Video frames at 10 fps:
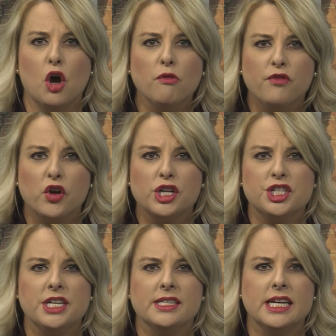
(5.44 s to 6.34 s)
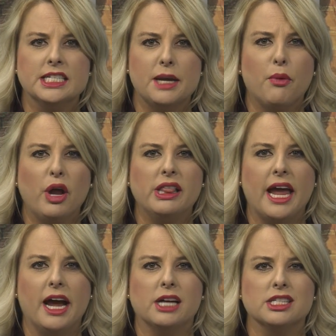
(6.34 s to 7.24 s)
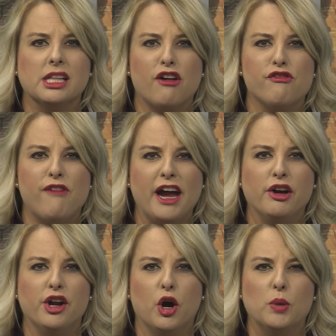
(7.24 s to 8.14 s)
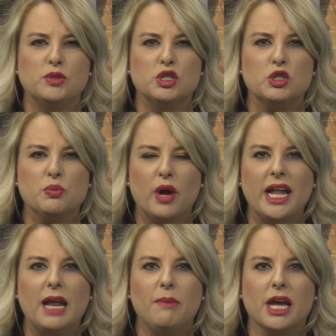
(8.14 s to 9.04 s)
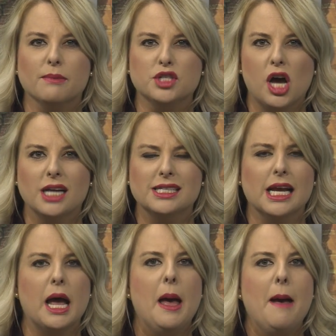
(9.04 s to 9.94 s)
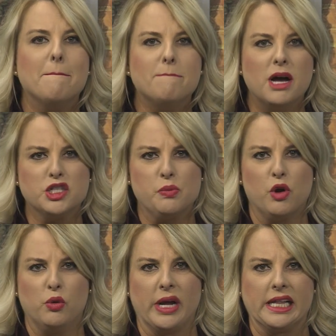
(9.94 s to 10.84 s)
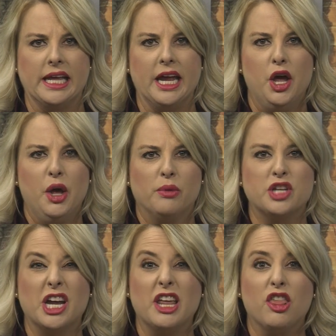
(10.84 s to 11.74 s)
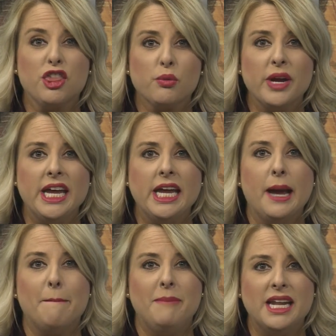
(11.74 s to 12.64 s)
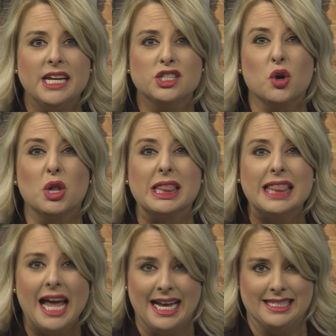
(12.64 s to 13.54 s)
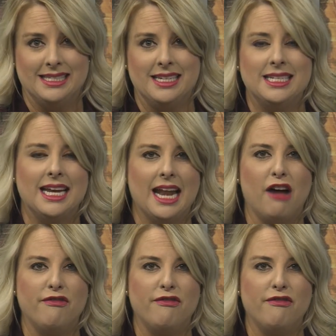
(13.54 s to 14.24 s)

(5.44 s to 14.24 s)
home furnishings, and contemporary layouts allow fire in homes to spread and become toxic much more quickly. We're talking three minutes or less to get out